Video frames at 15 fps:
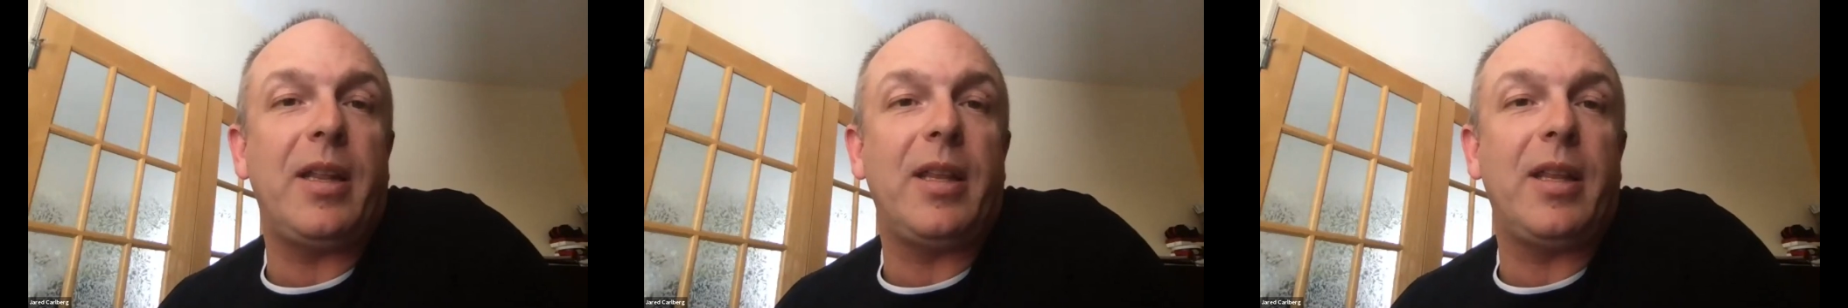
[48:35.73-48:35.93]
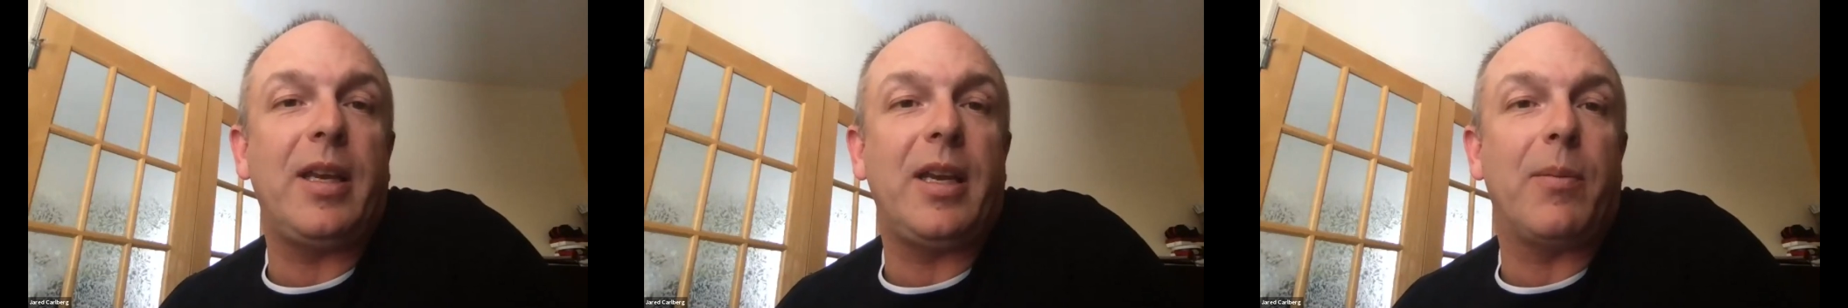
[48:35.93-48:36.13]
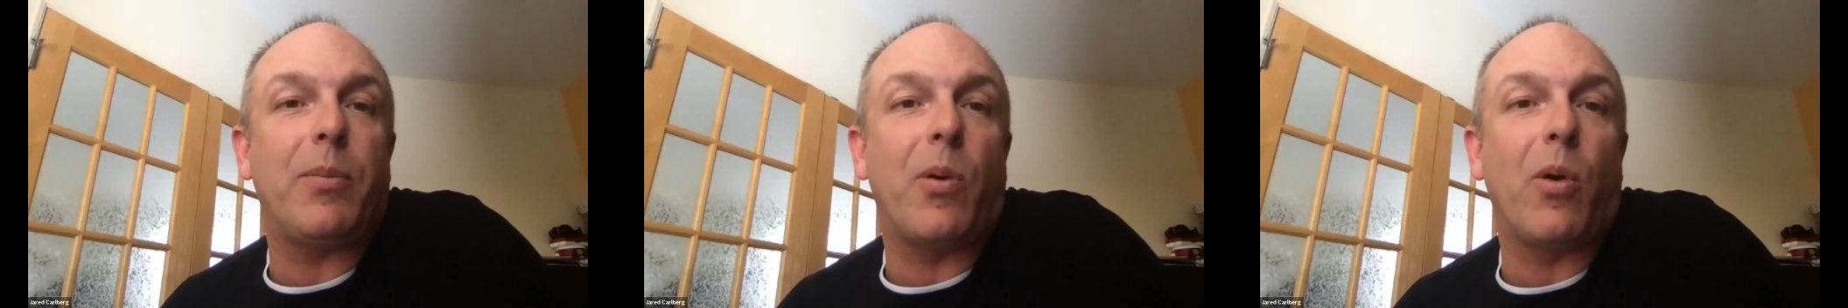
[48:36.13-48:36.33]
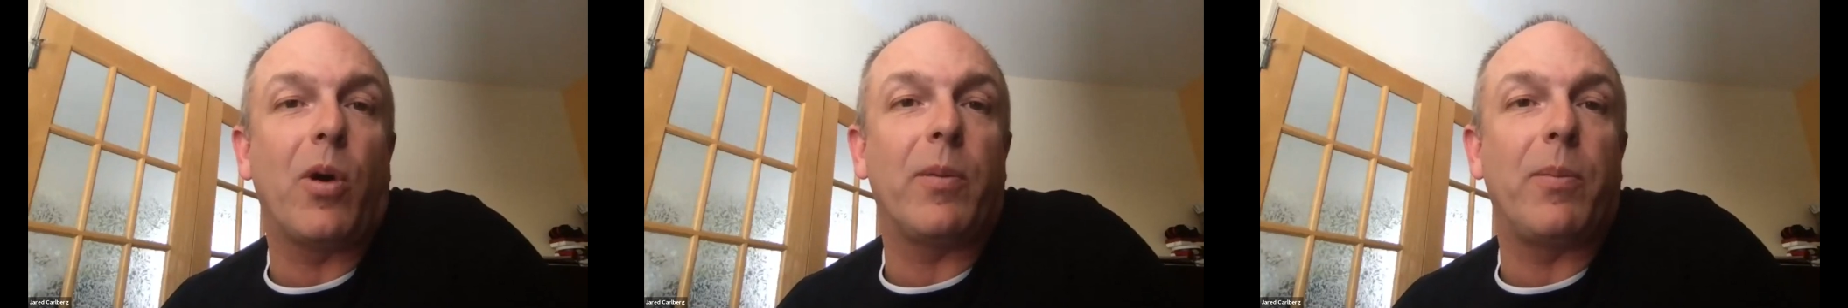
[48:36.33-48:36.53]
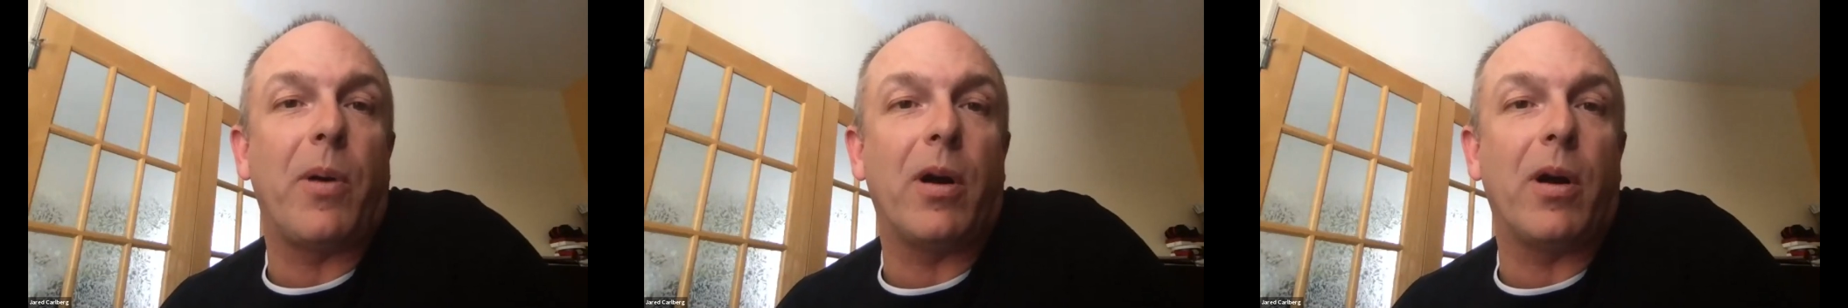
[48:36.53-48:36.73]
the
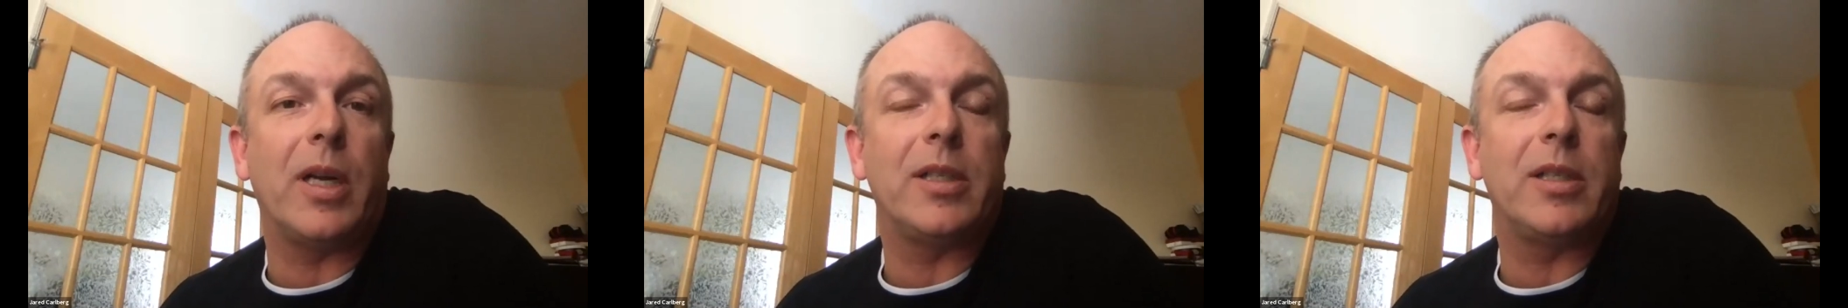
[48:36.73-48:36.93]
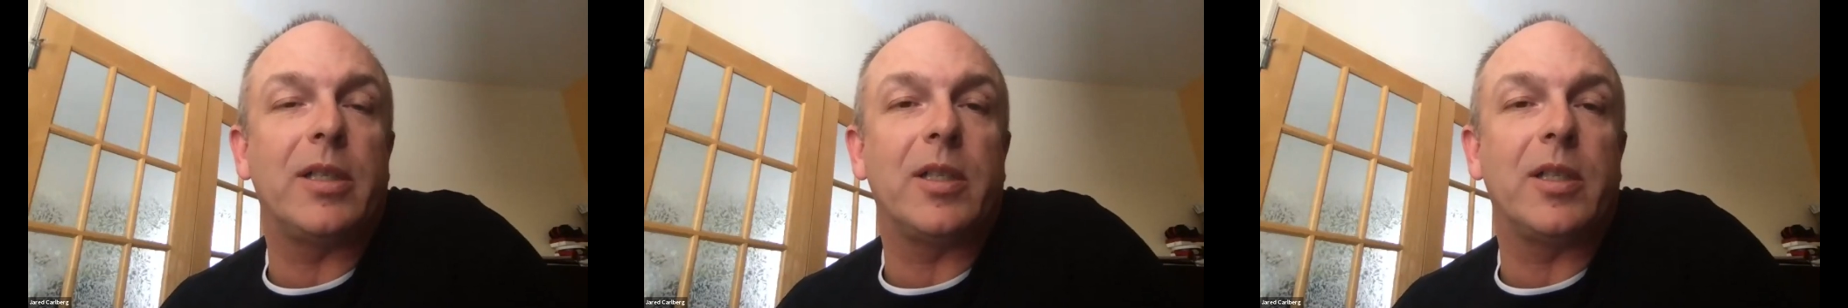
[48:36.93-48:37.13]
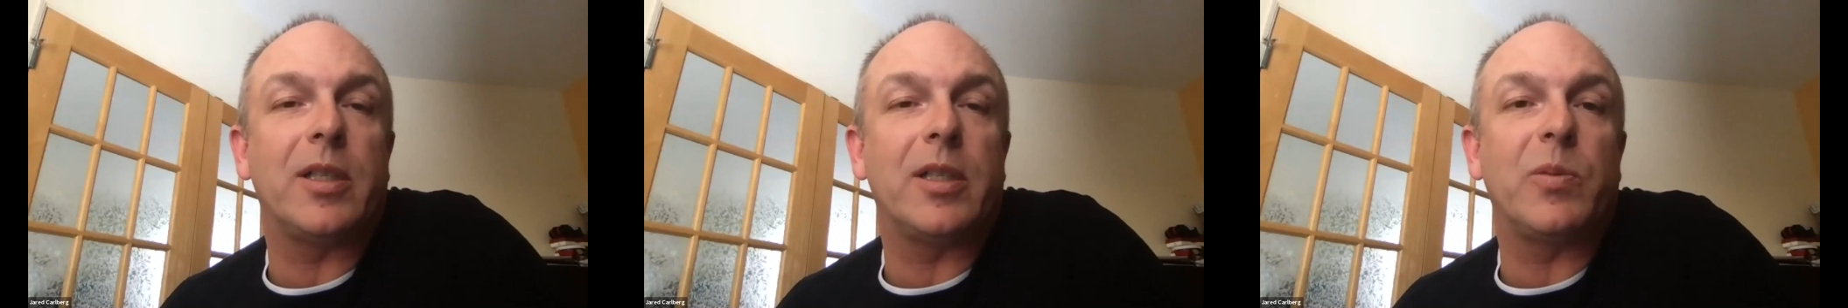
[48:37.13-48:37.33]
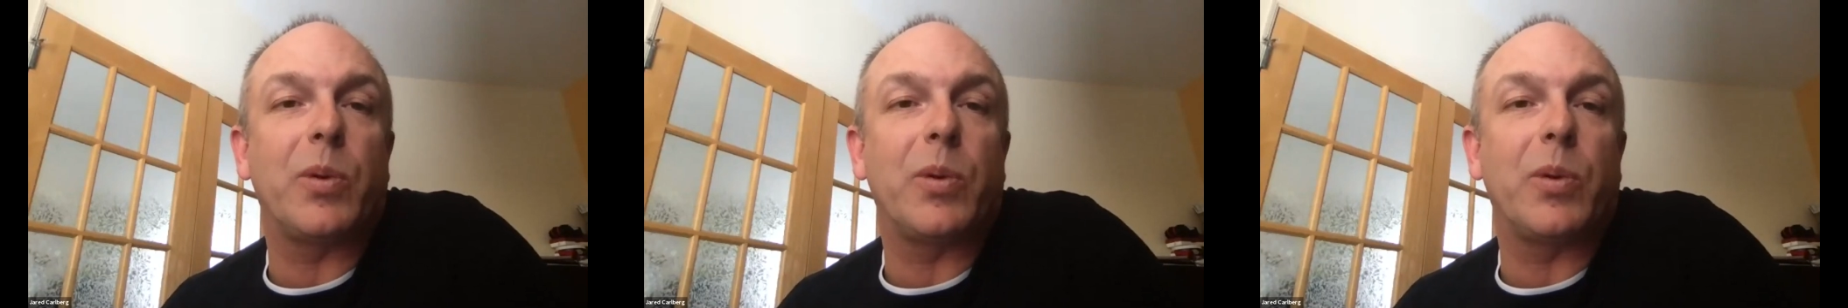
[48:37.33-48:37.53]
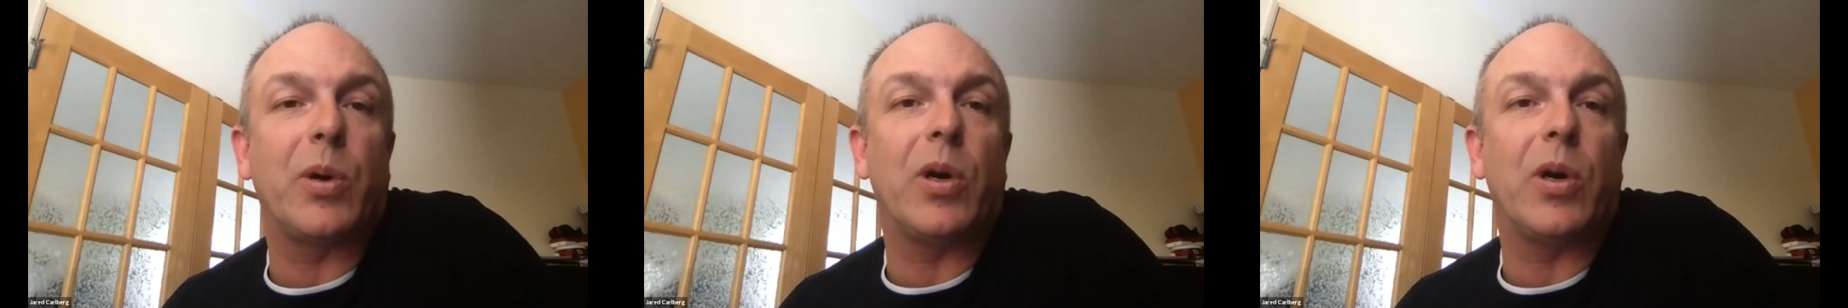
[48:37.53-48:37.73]
important part is to
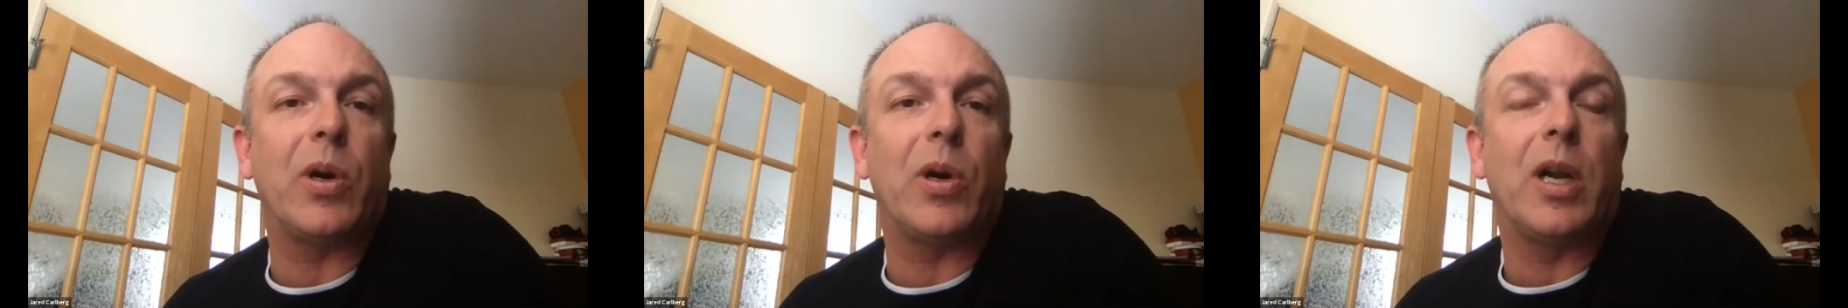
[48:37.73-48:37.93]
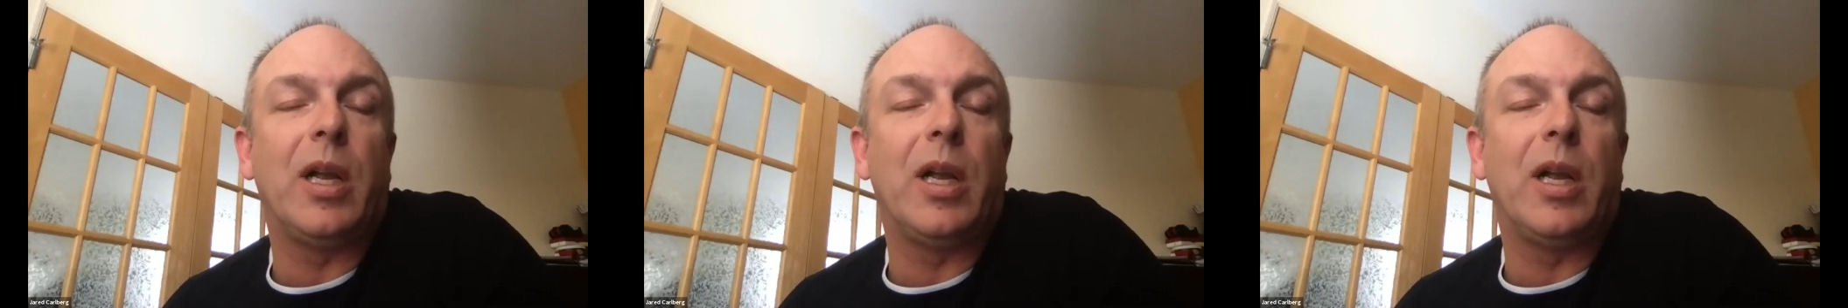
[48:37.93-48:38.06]
spur